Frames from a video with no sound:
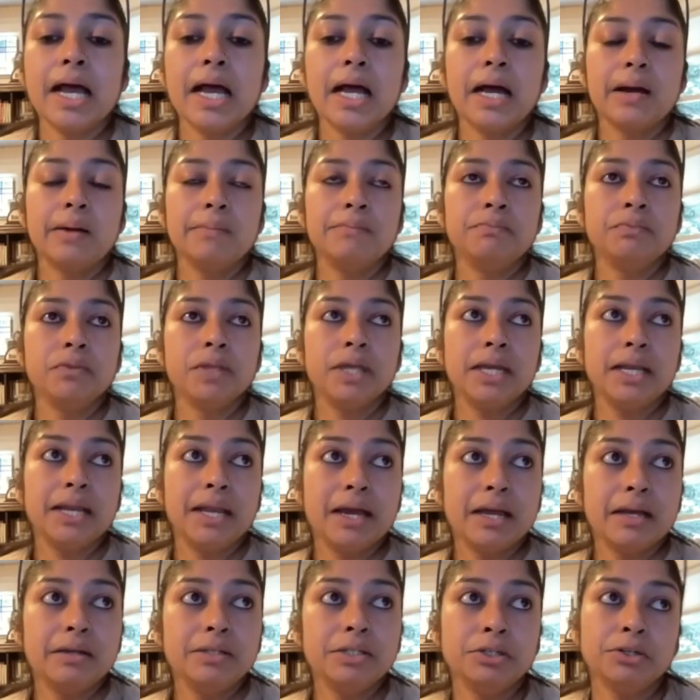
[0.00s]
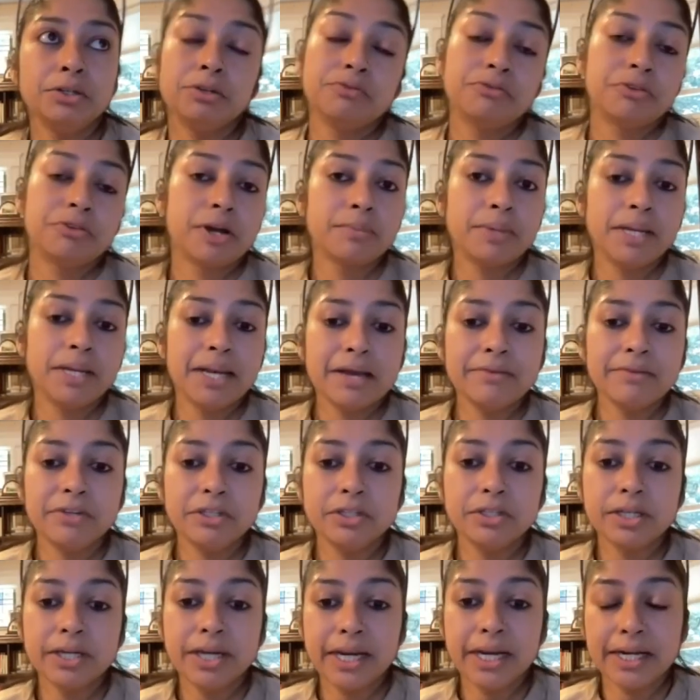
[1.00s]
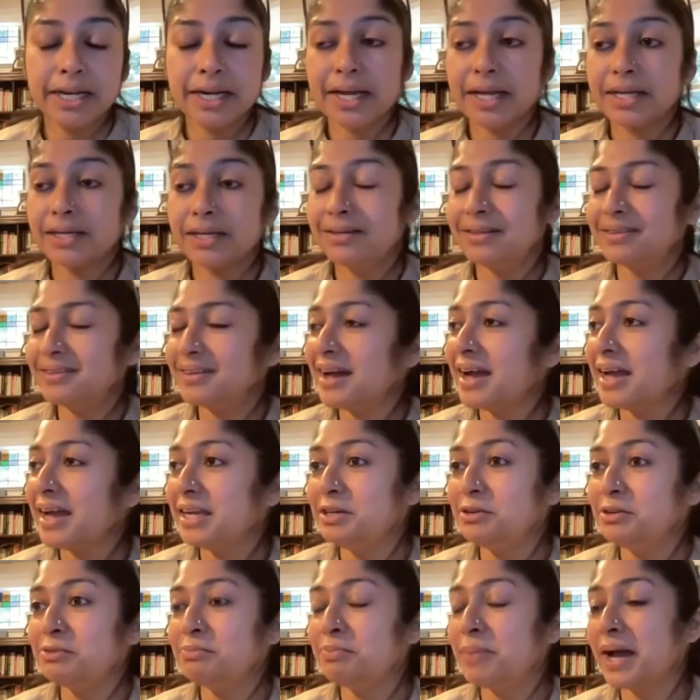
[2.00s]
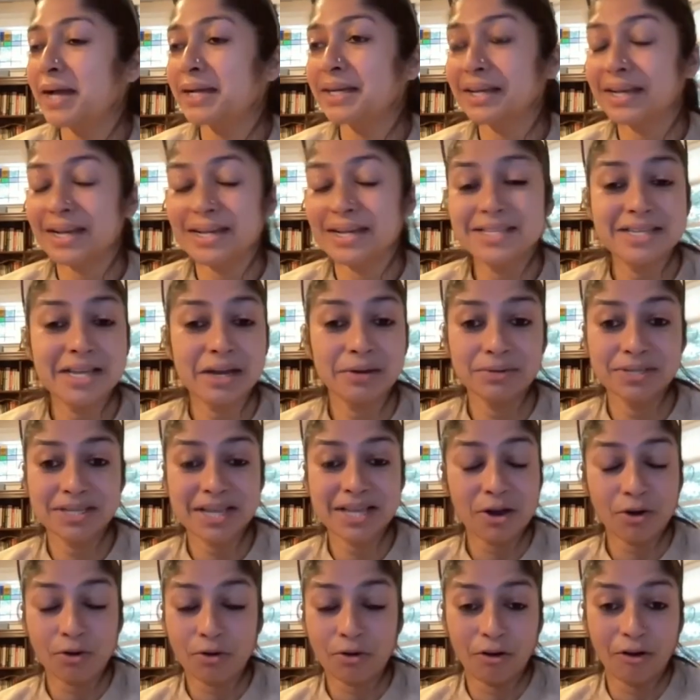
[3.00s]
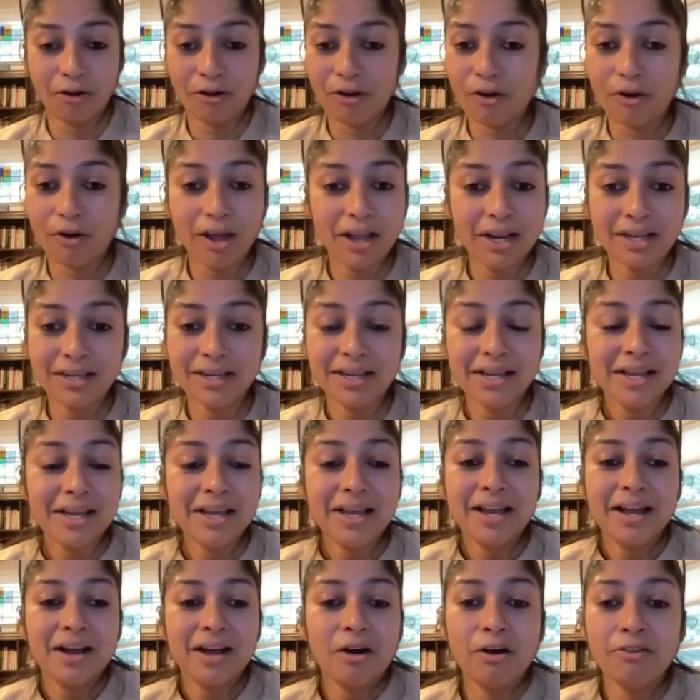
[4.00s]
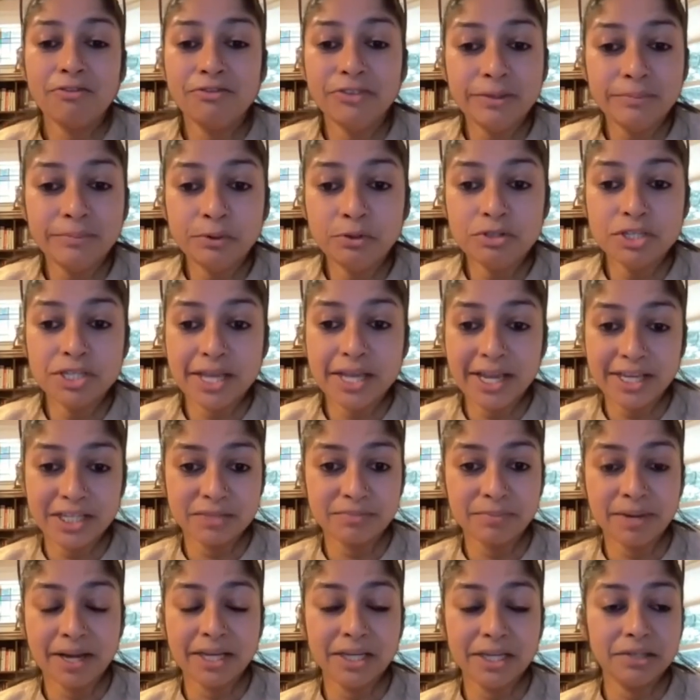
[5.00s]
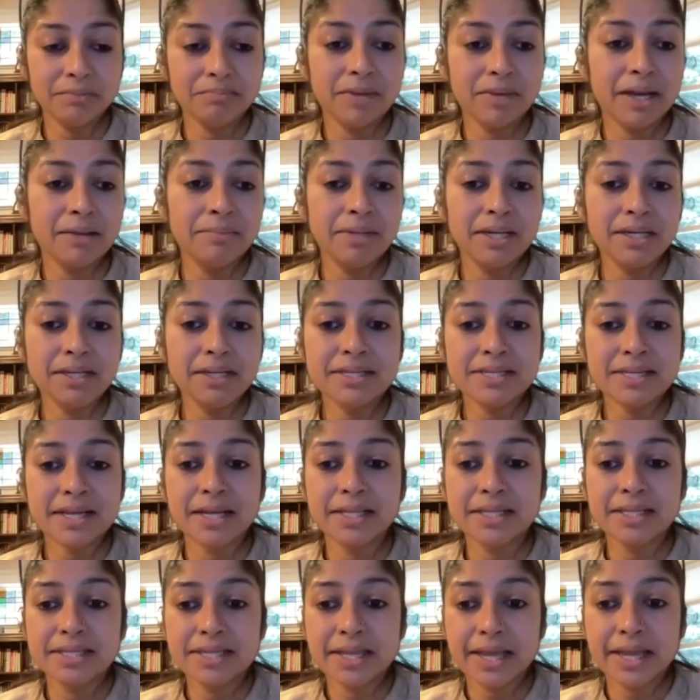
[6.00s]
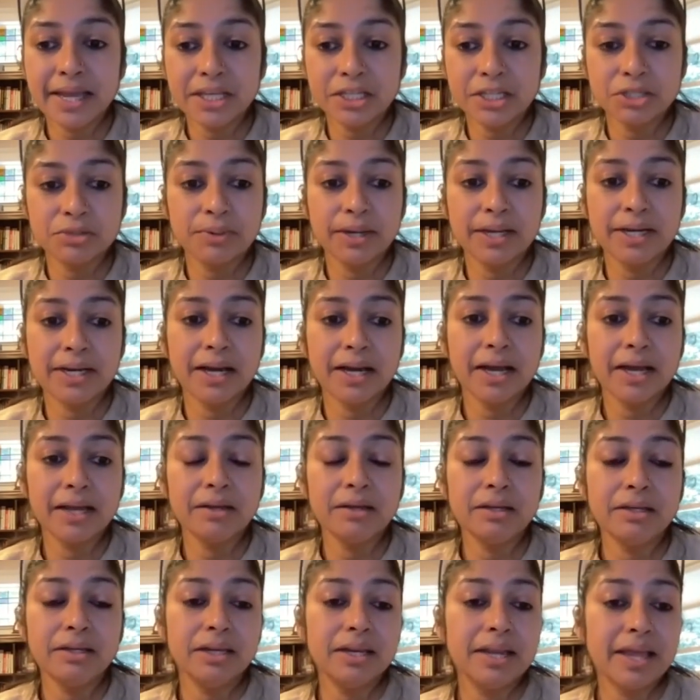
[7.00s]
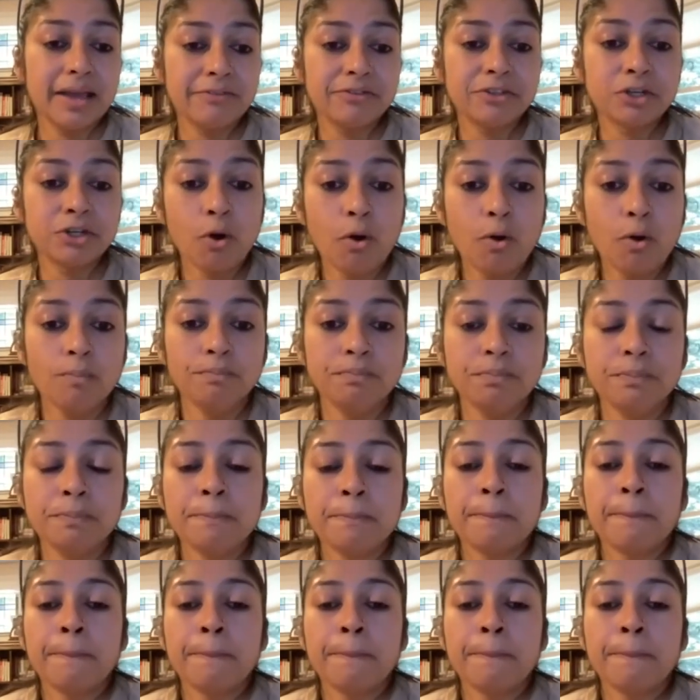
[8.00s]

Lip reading: from 11th grade. And I look back and I see I was all of Vibhu's age, my middle son's age, when I left home.